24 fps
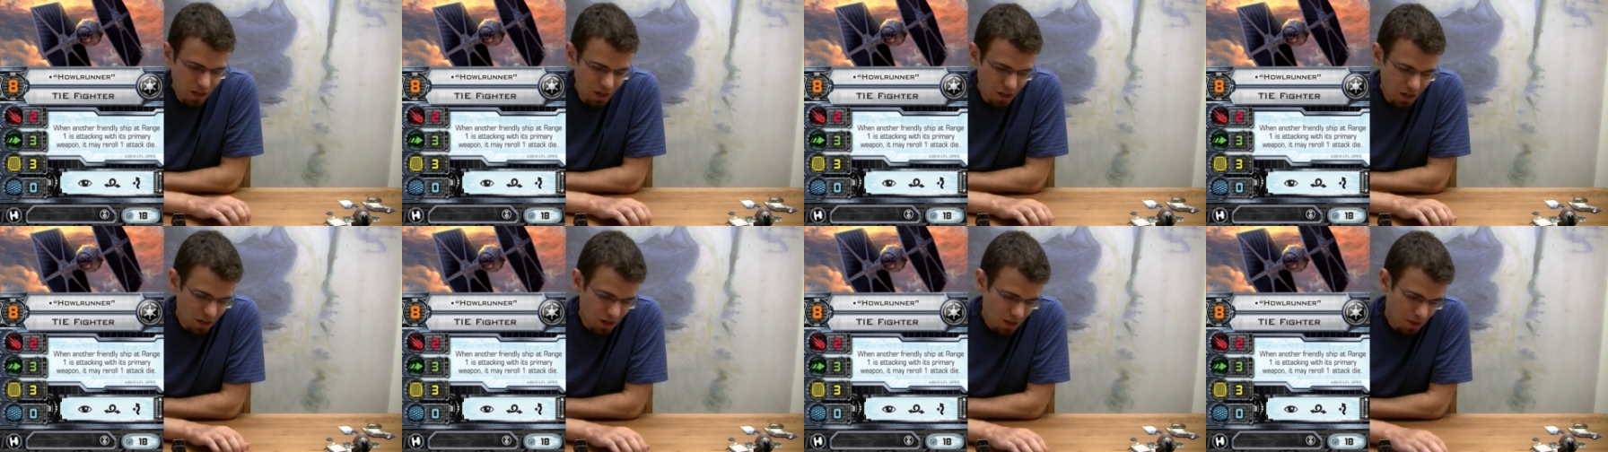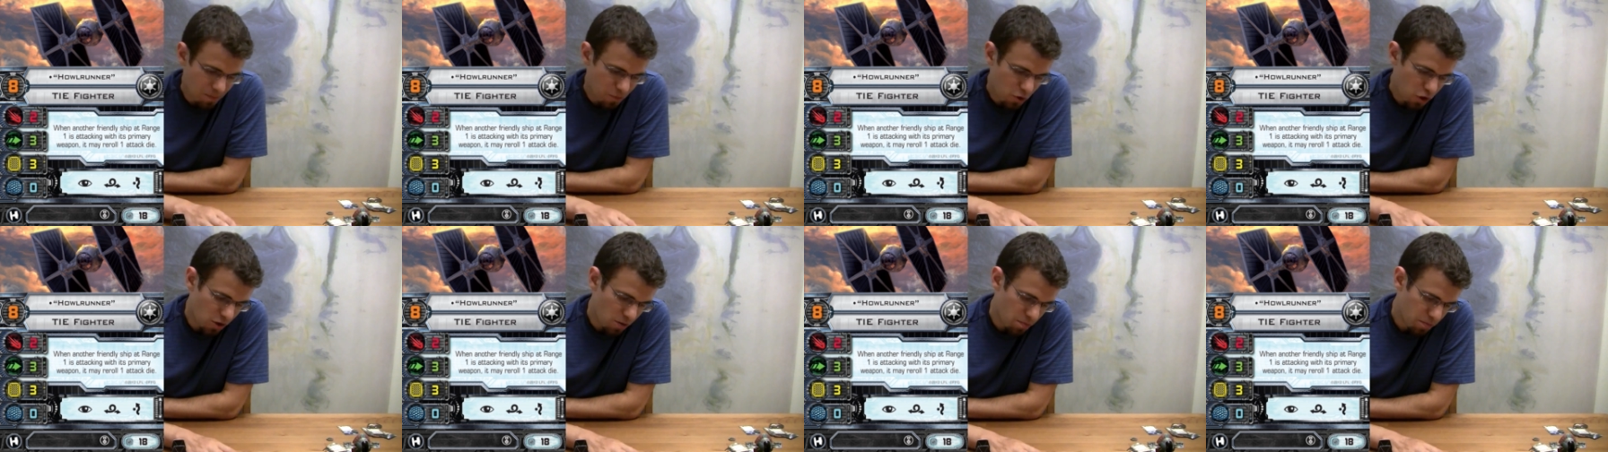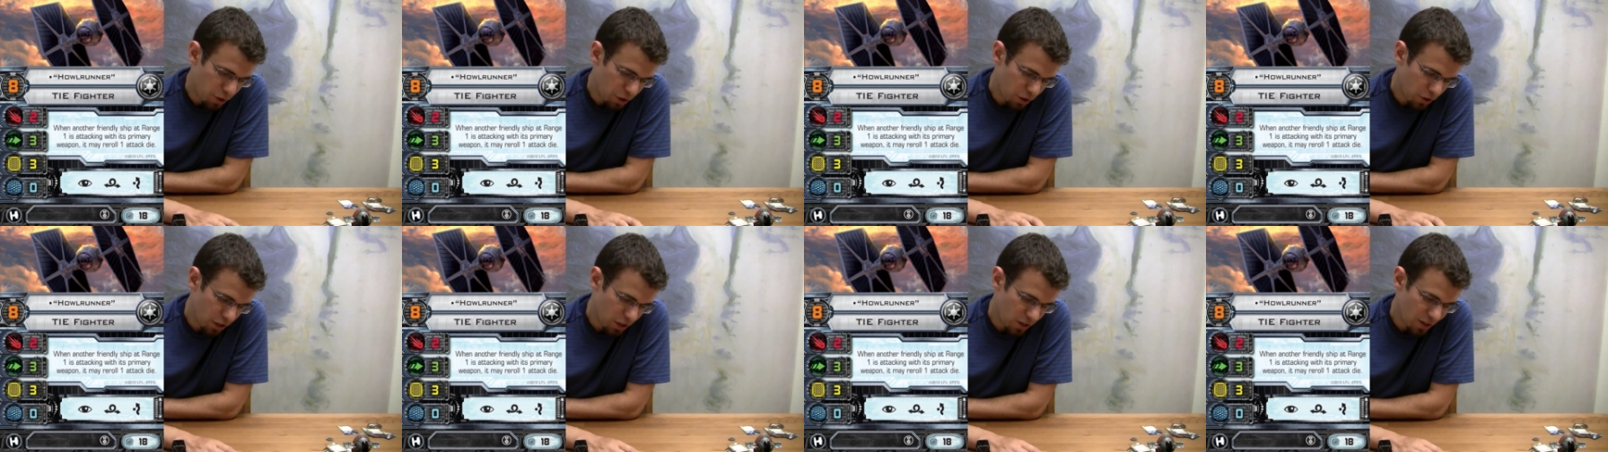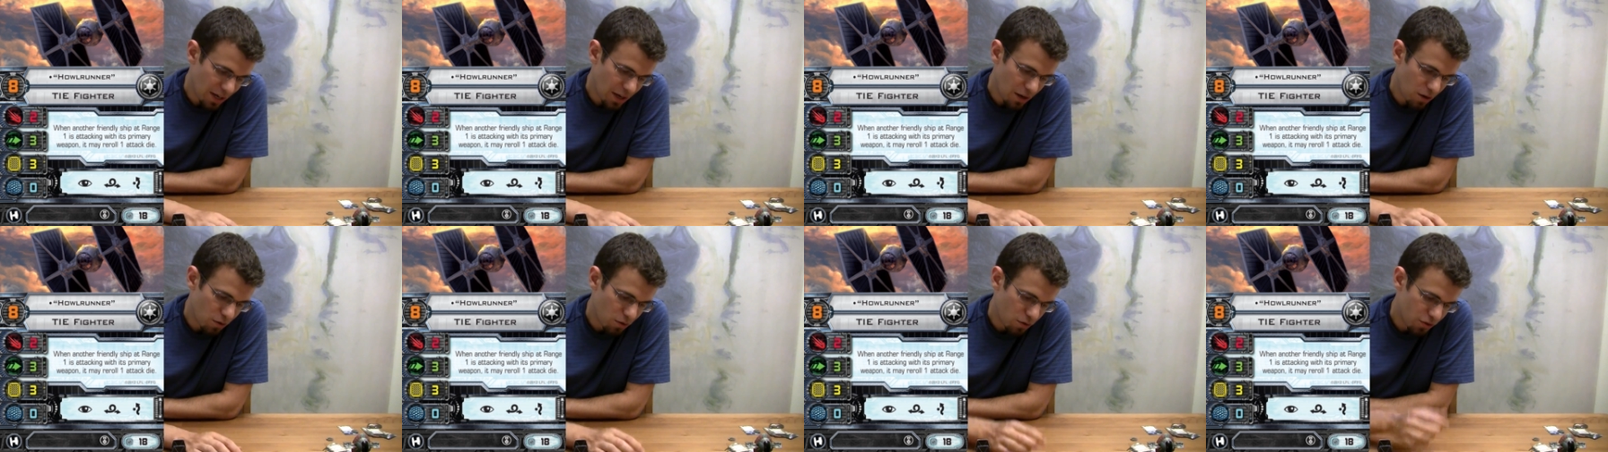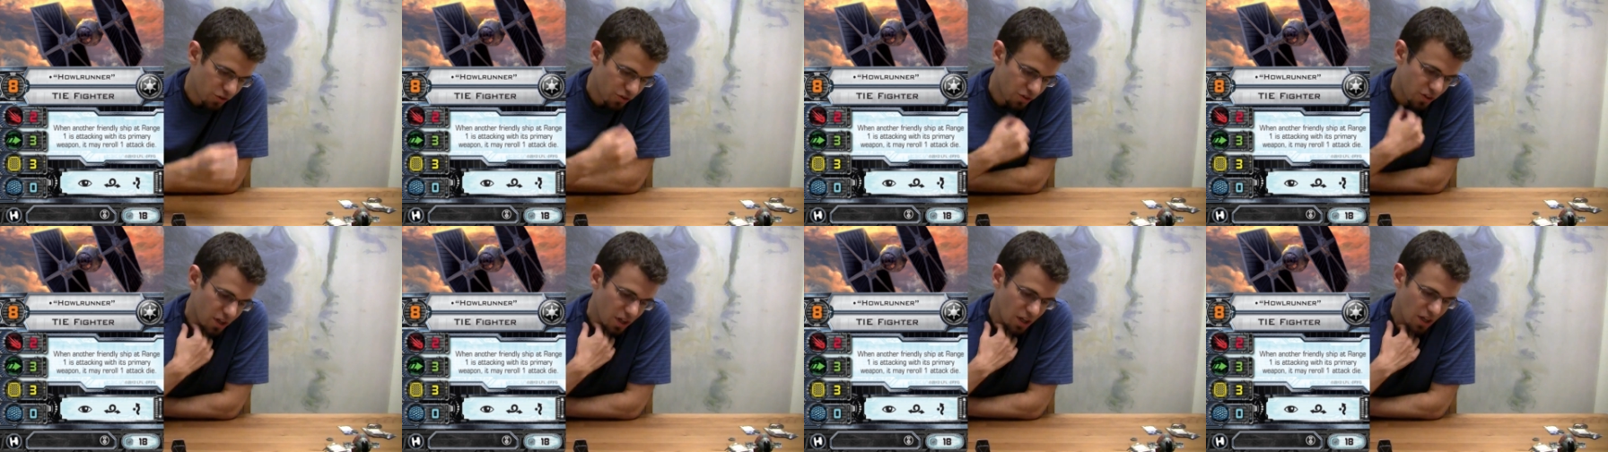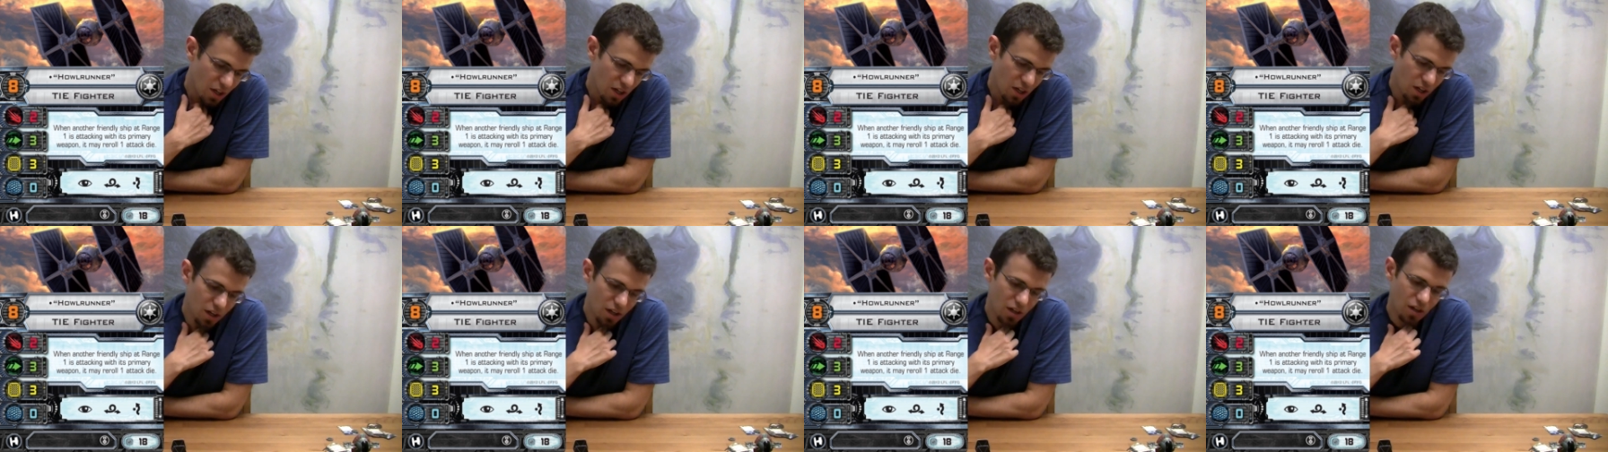Her ability allows
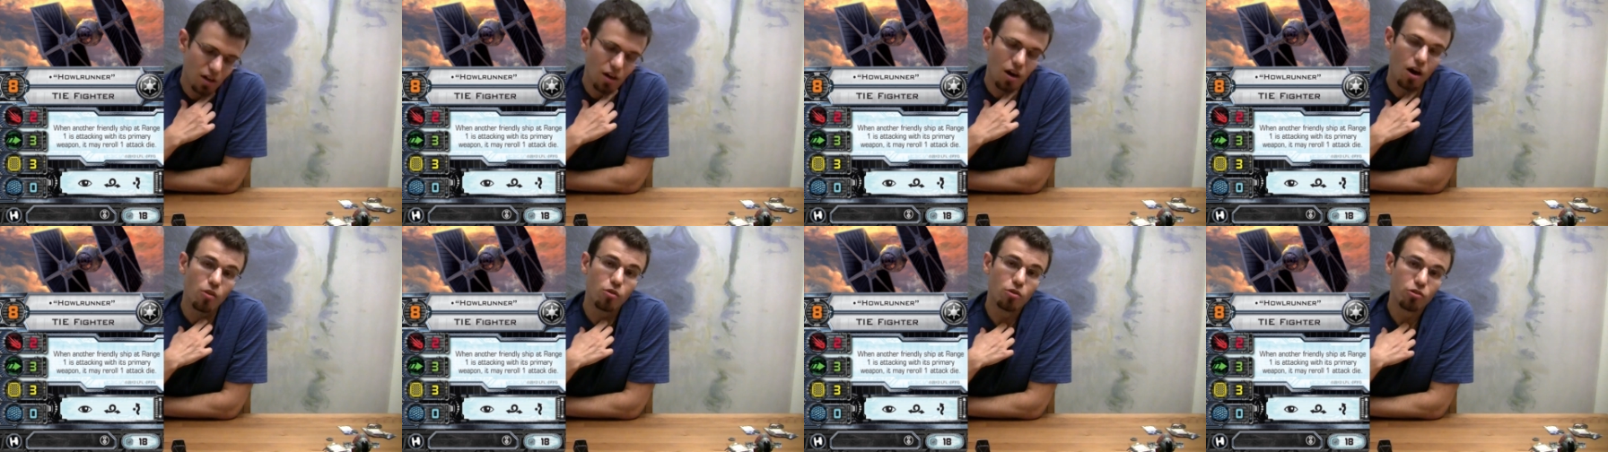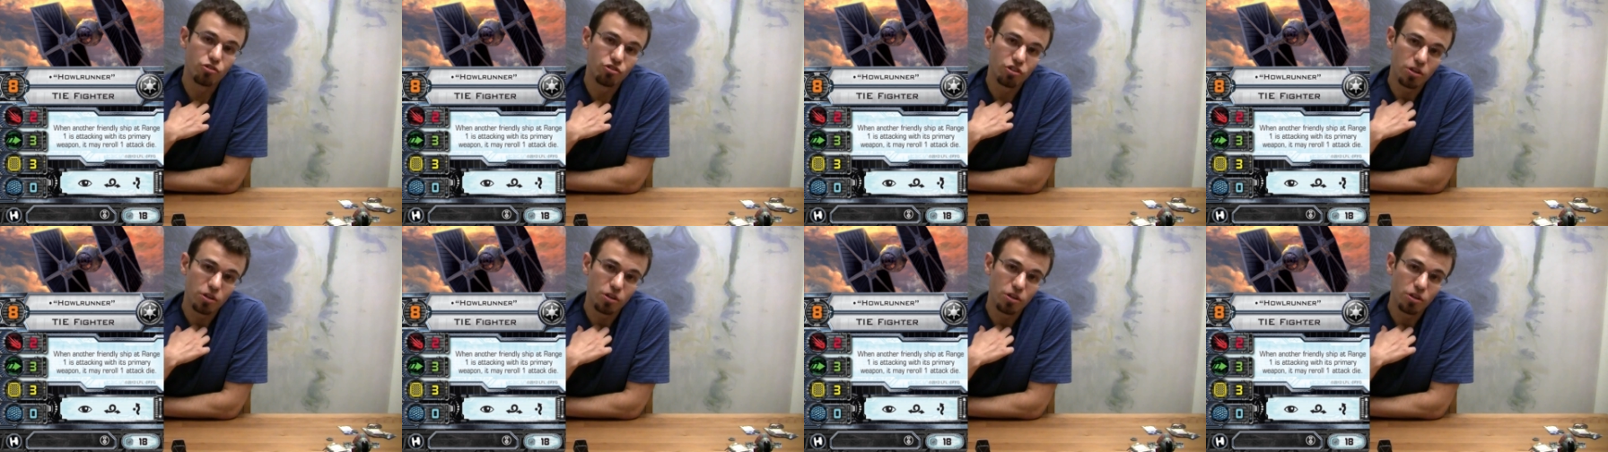other